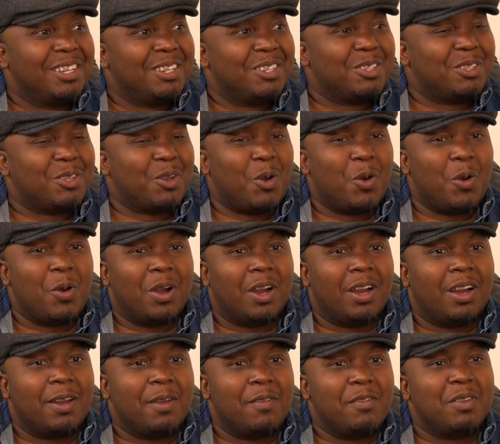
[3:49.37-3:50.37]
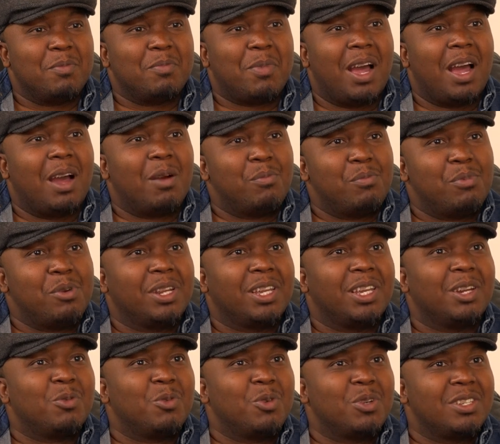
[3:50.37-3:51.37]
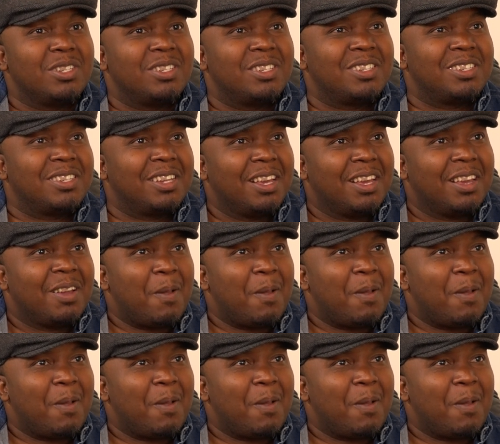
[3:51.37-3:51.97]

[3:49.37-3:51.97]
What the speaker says: So even my upbringing was